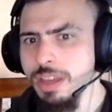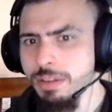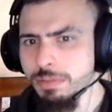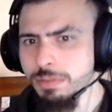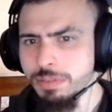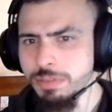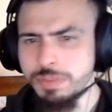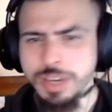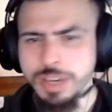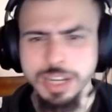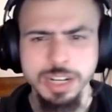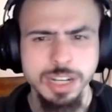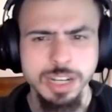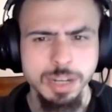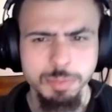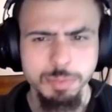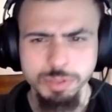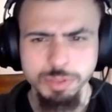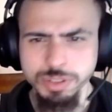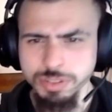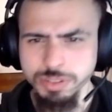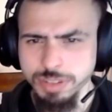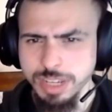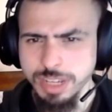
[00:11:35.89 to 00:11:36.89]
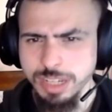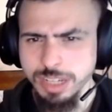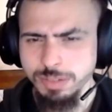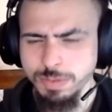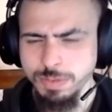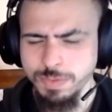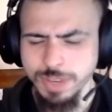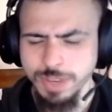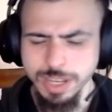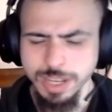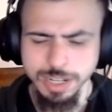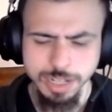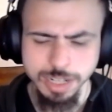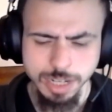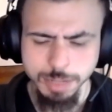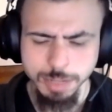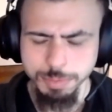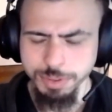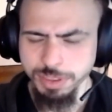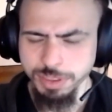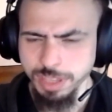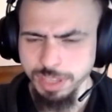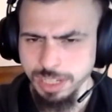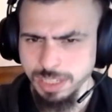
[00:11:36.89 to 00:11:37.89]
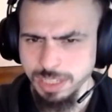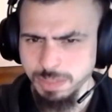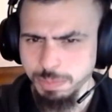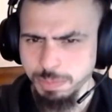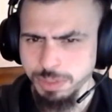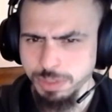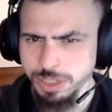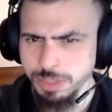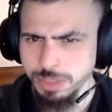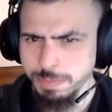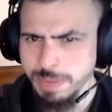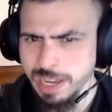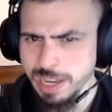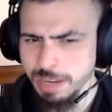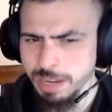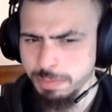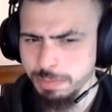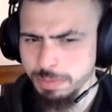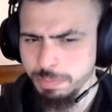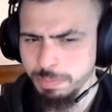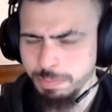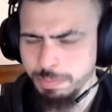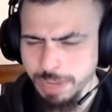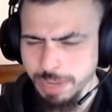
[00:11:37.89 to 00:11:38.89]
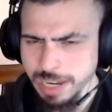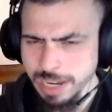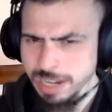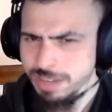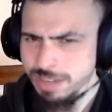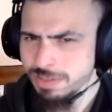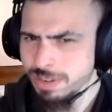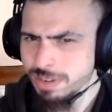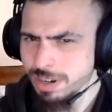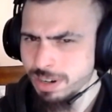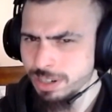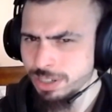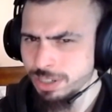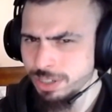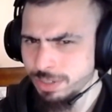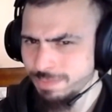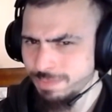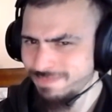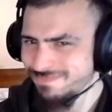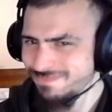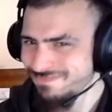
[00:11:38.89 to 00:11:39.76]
We've had a couple delays, we've had a couple things pushed back, but by and large,